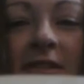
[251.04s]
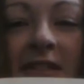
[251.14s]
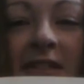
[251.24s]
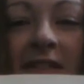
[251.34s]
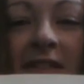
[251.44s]

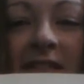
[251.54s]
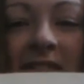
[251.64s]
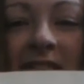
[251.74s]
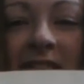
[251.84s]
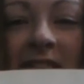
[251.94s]

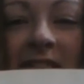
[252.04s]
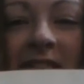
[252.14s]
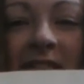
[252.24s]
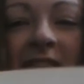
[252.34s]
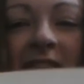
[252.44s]

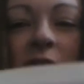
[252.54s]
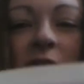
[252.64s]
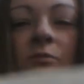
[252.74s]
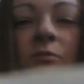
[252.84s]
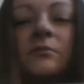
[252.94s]

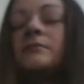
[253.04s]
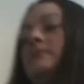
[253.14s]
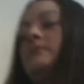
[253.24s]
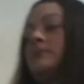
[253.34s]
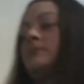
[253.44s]

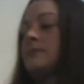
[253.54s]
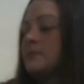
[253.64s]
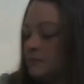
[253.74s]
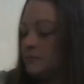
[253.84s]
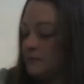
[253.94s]

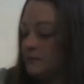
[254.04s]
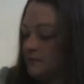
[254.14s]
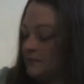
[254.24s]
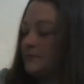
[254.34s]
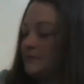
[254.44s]

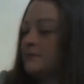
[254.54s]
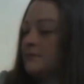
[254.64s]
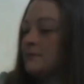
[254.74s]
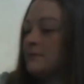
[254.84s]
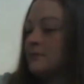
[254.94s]

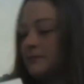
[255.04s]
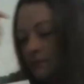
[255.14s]
No one is speaking in this clip.